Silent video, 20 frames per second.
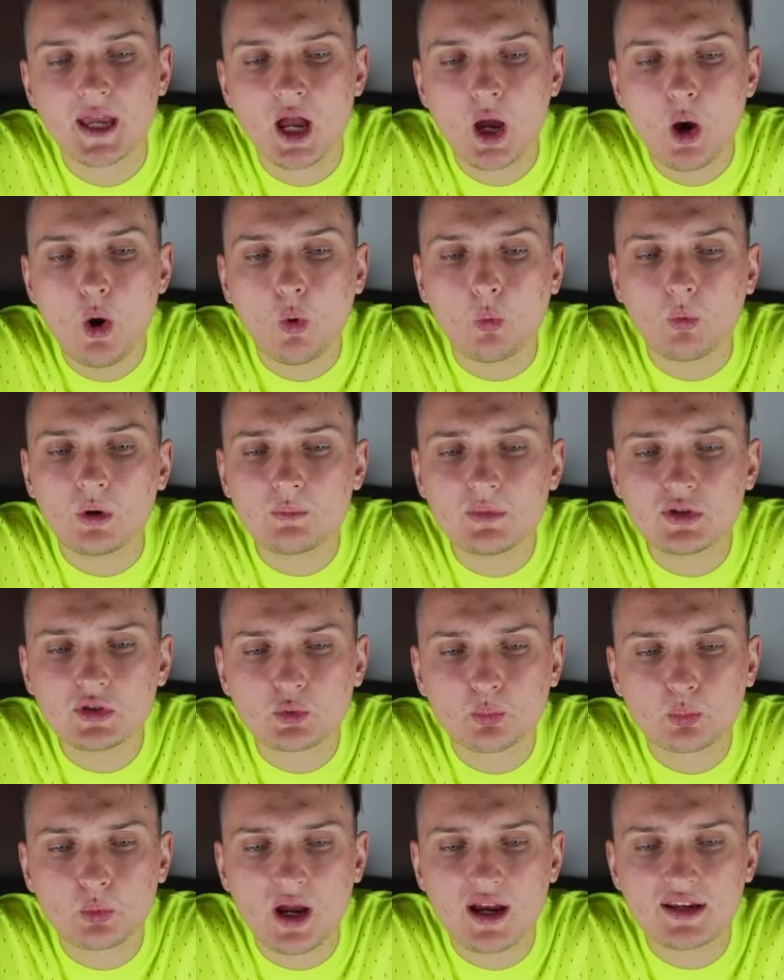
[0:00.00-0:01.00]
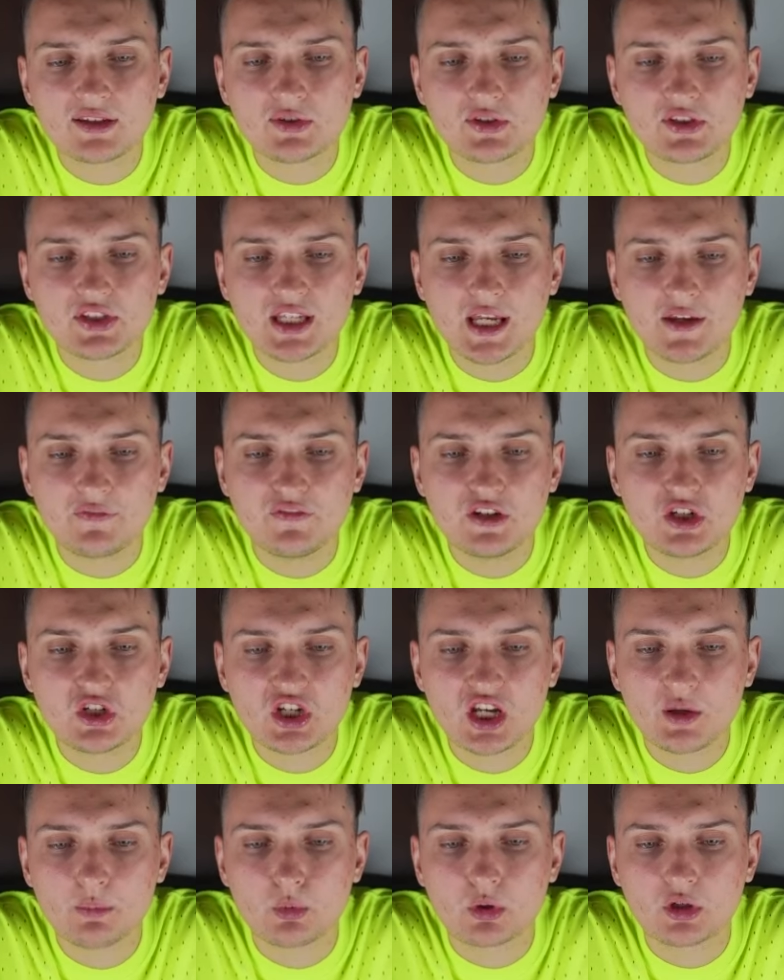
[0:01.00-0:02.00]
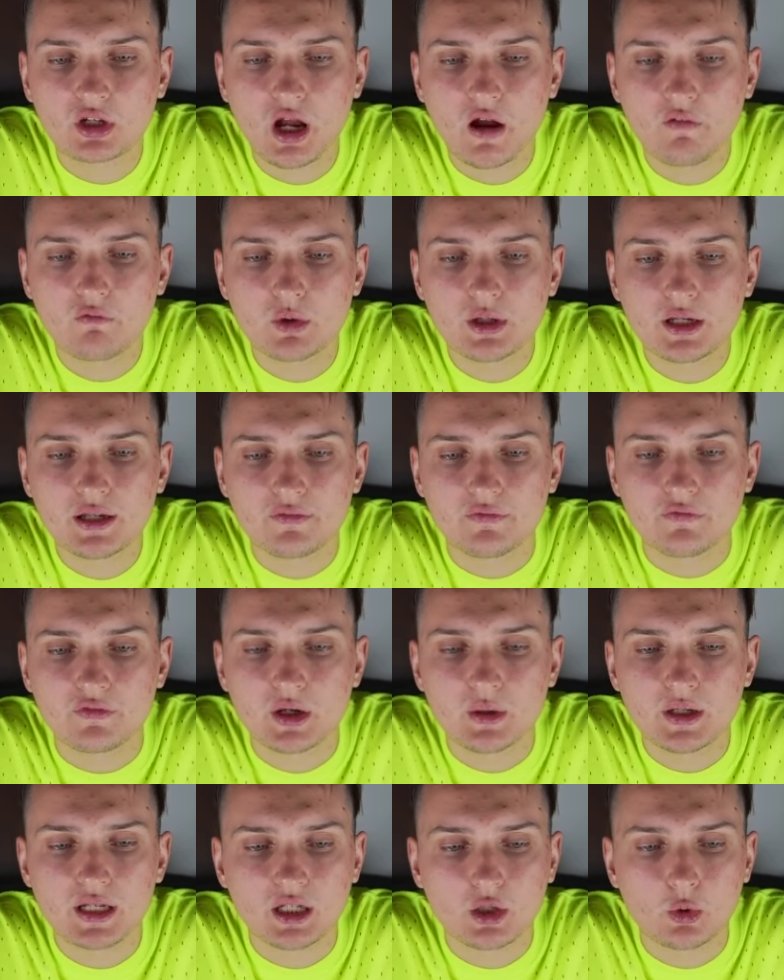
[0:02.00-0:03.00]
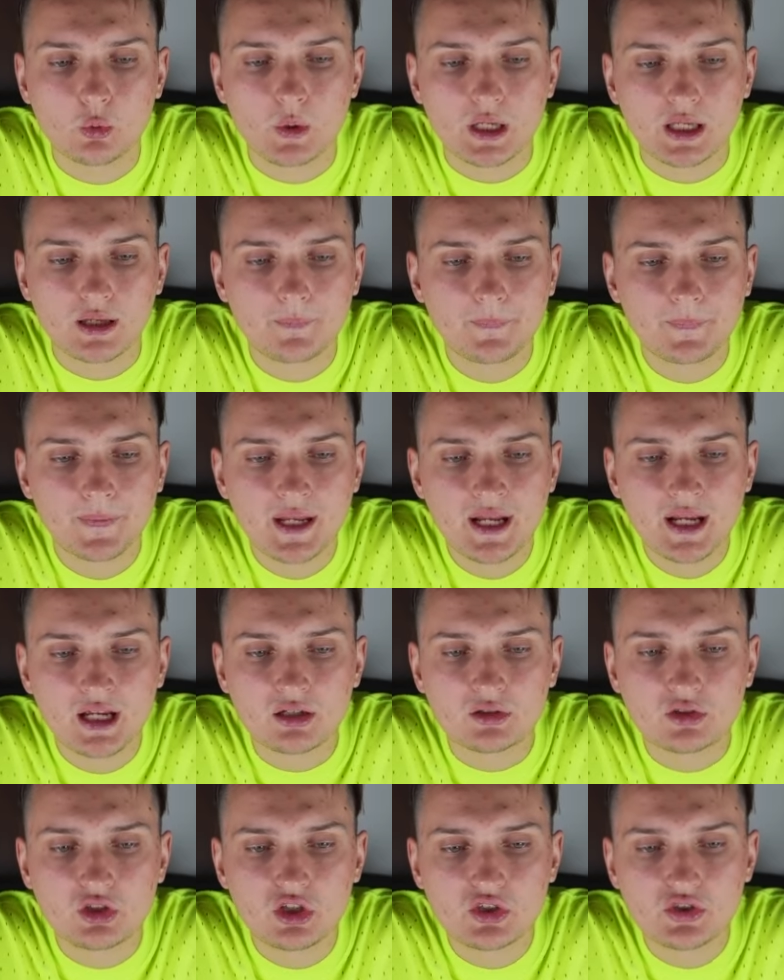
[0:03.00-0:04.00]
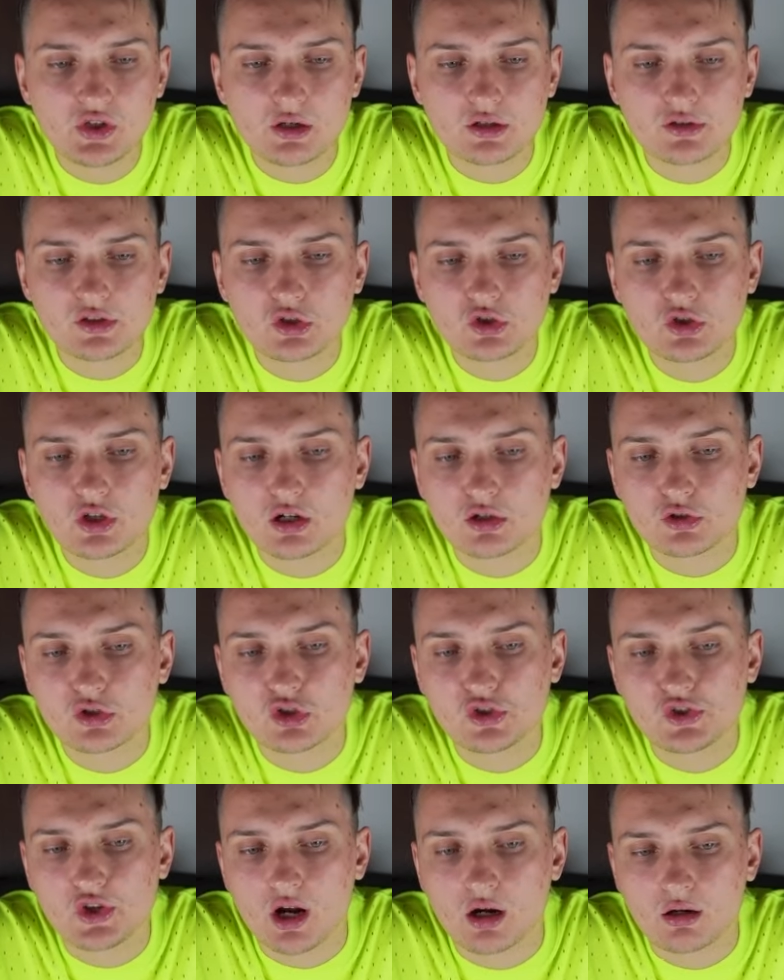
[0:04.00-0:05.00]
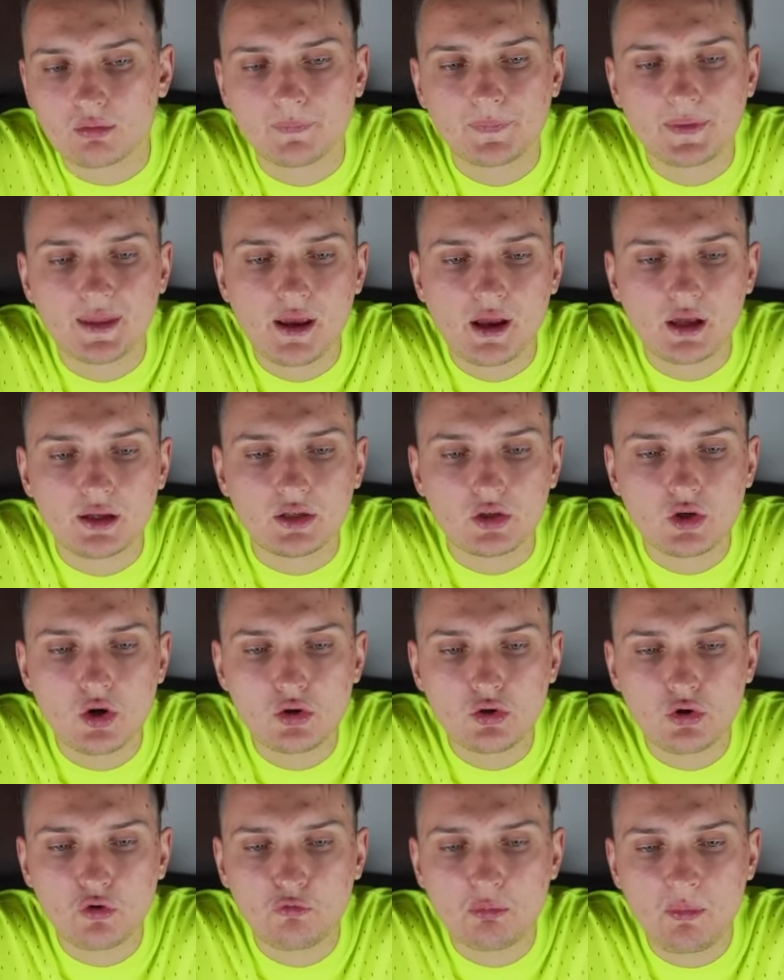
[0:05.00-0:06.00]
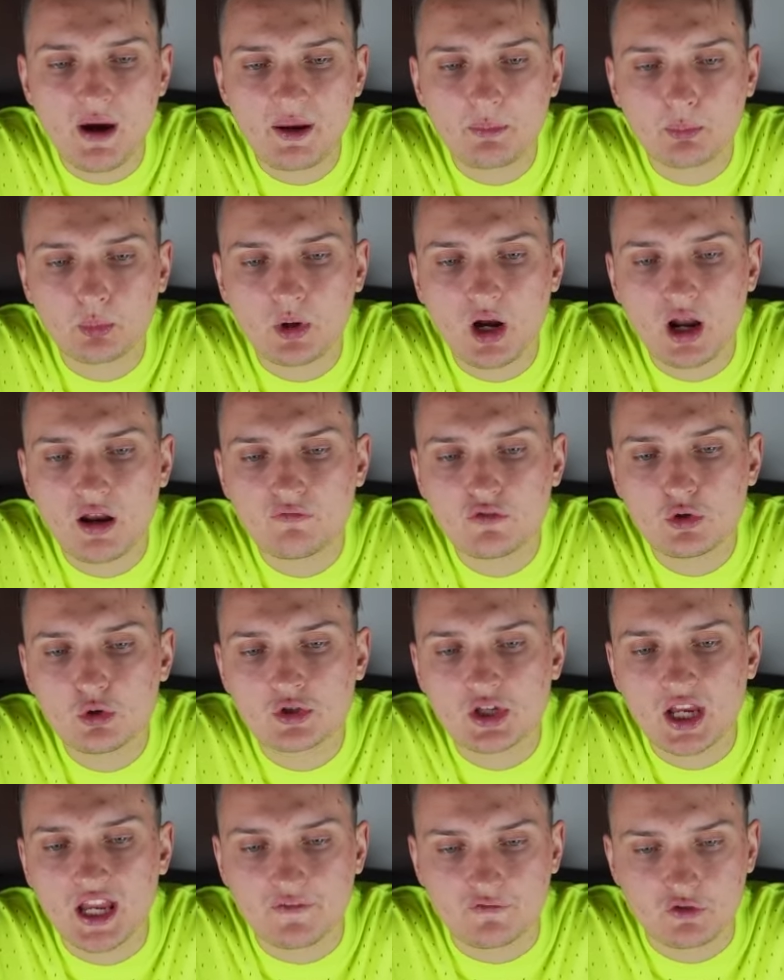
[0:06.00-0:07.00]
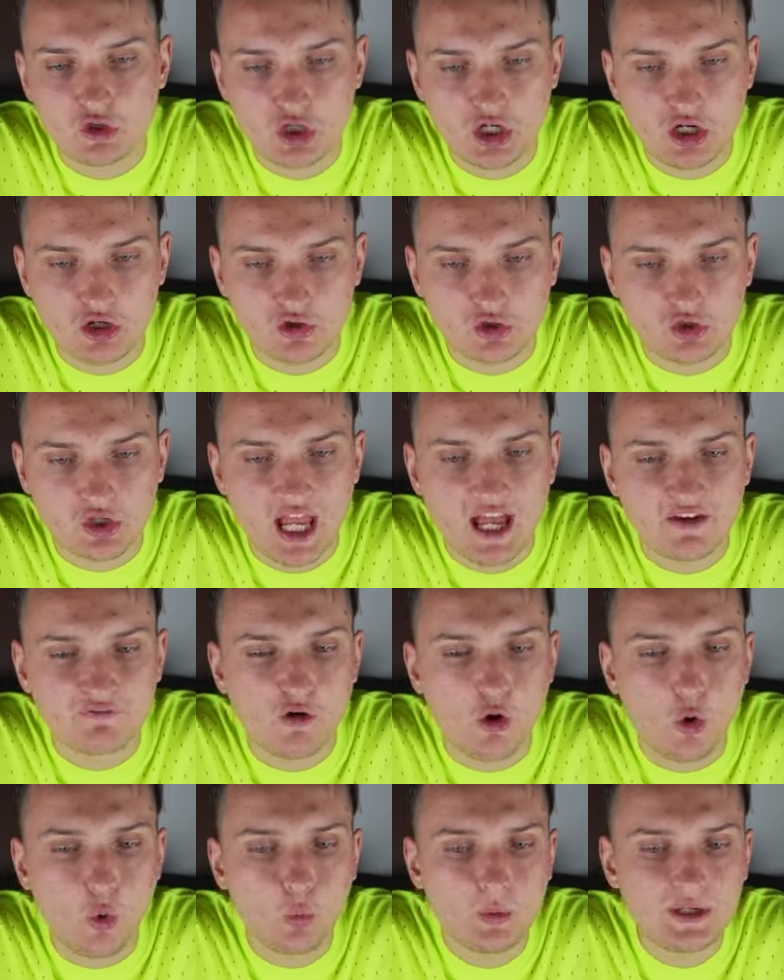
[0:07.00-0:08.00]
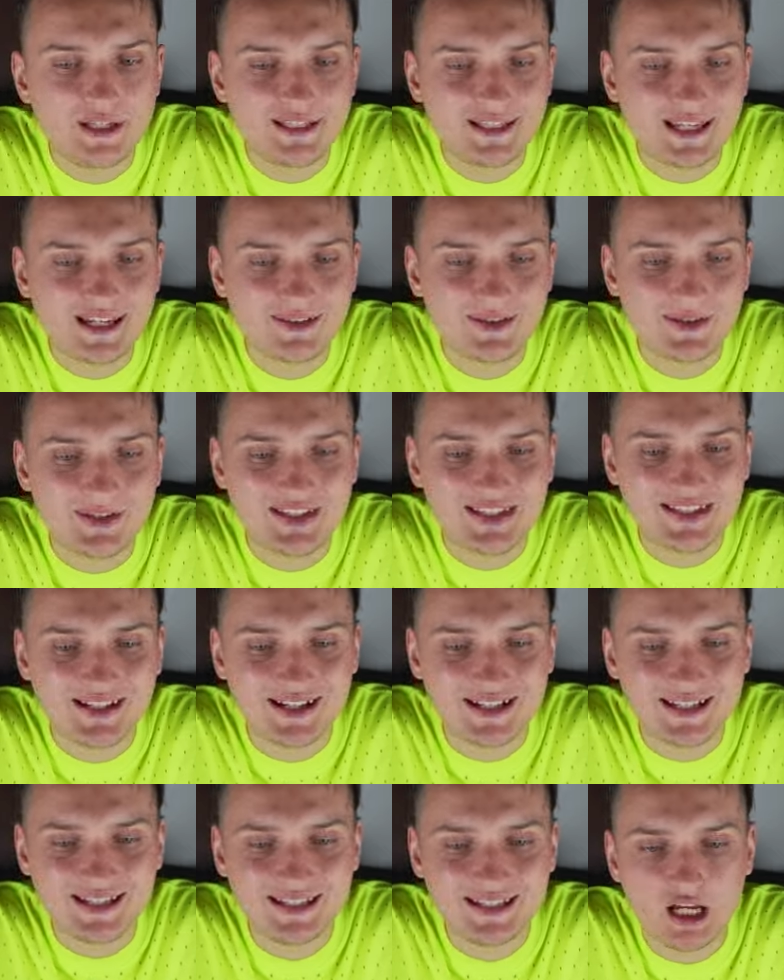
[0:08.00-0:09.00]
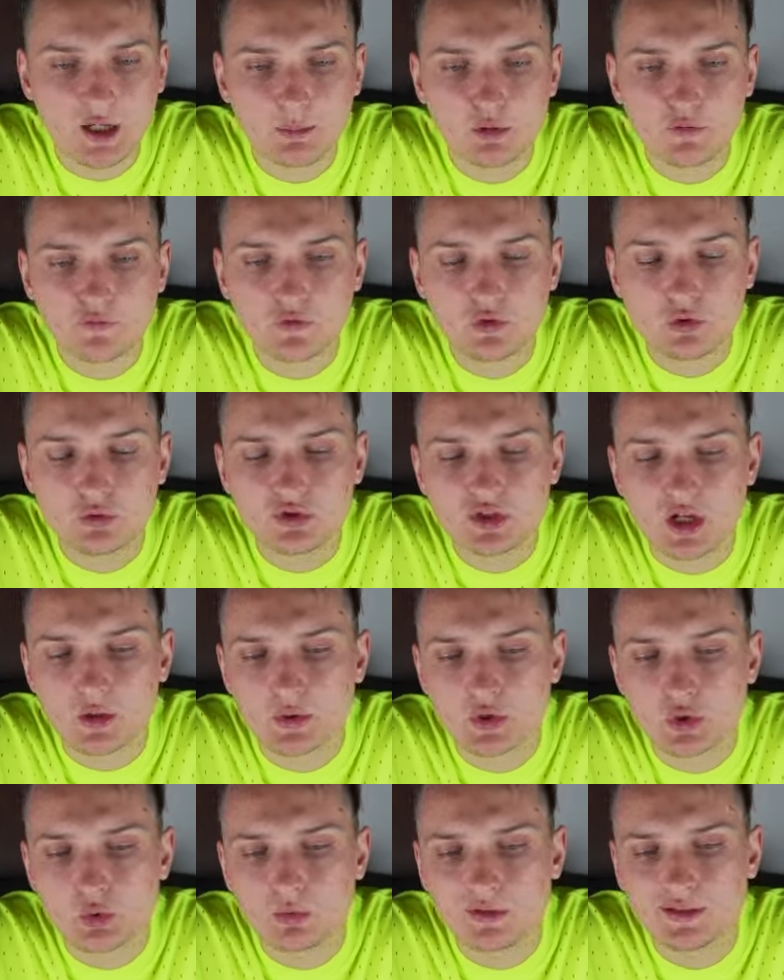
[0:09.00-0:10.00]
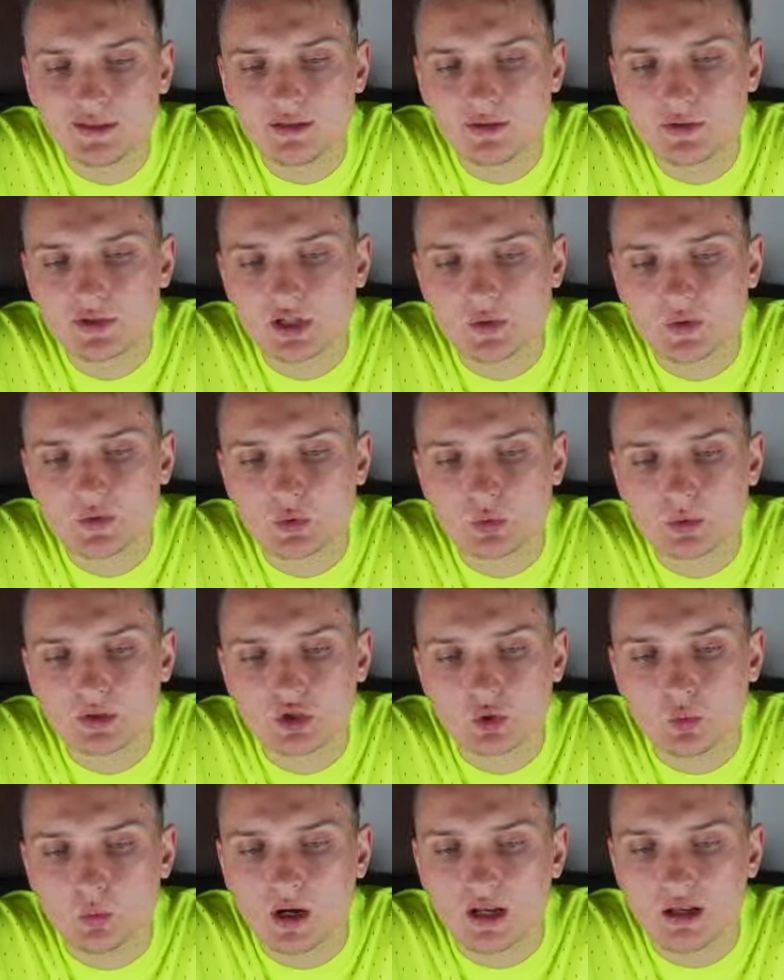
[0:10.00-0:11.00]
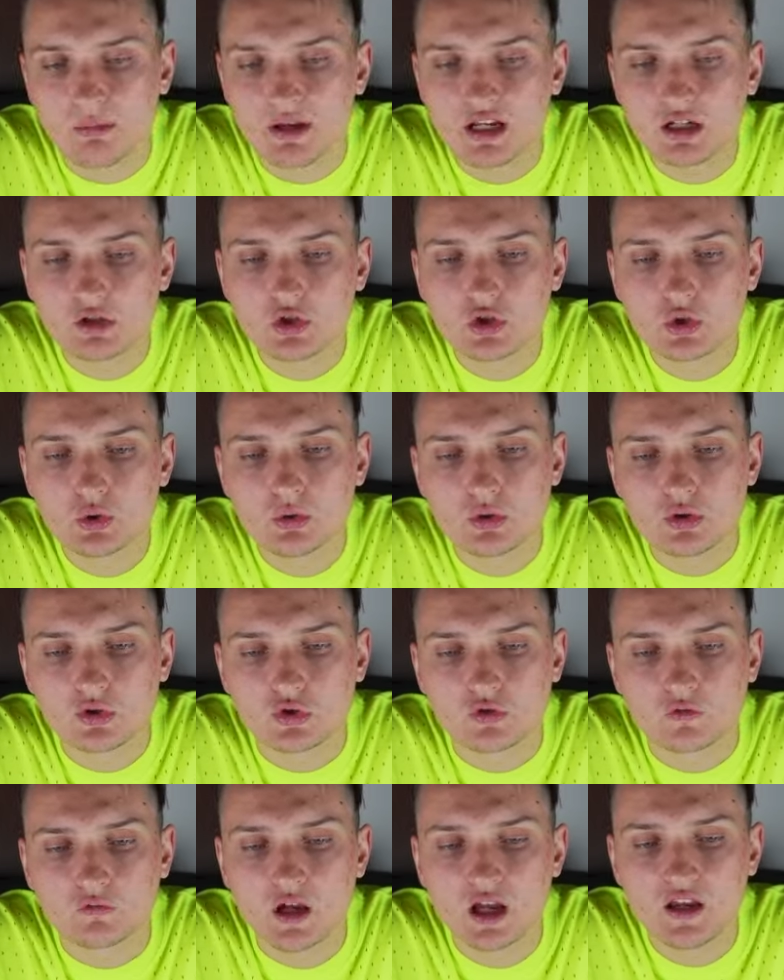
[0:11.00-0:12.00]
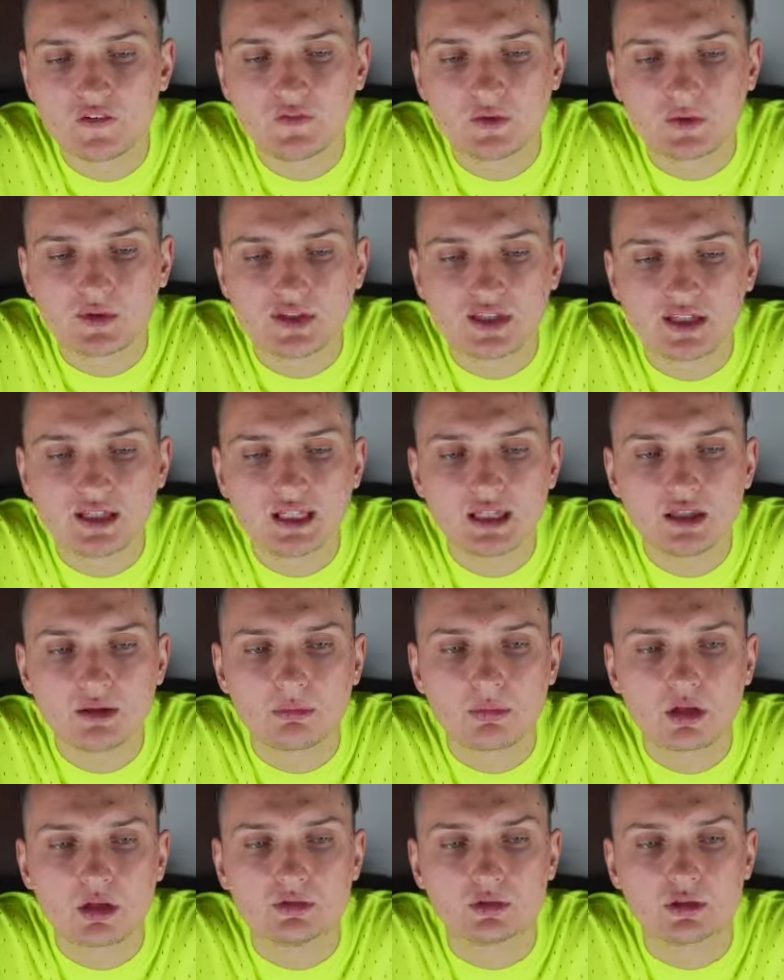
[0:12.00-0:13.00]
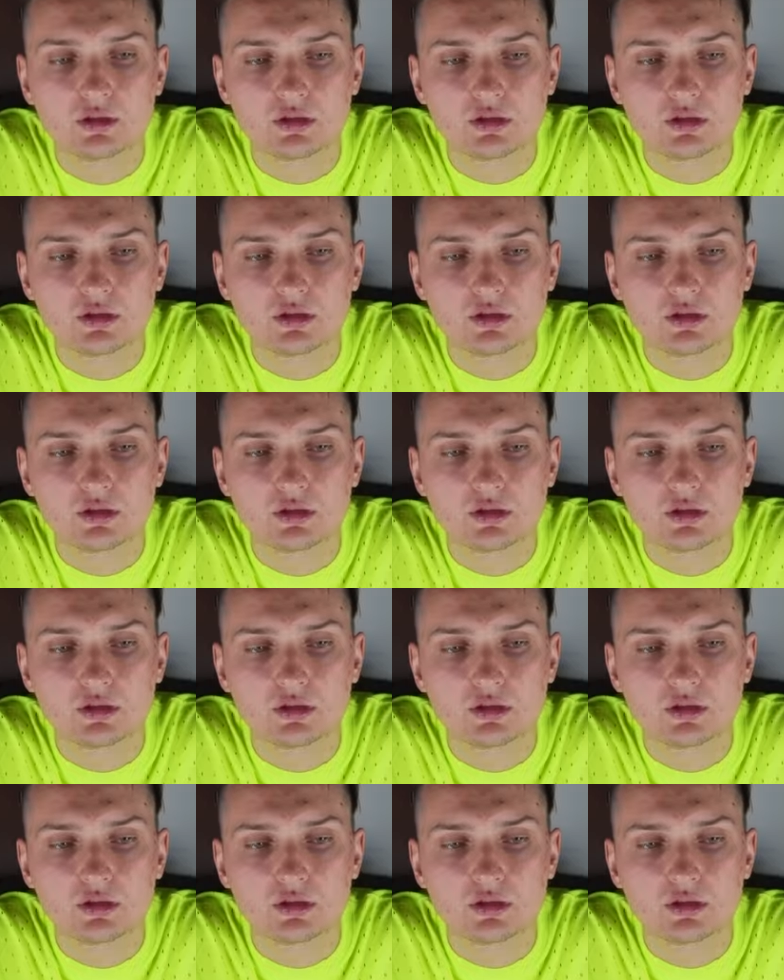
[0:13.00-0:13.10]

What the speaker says: Won't be surprised to see a V-shaped recovery very quick. GCR, GCR, GCR. None of my prior views have changed. Have always said to study some of 2020-2021. Make sure you survive to see the mountain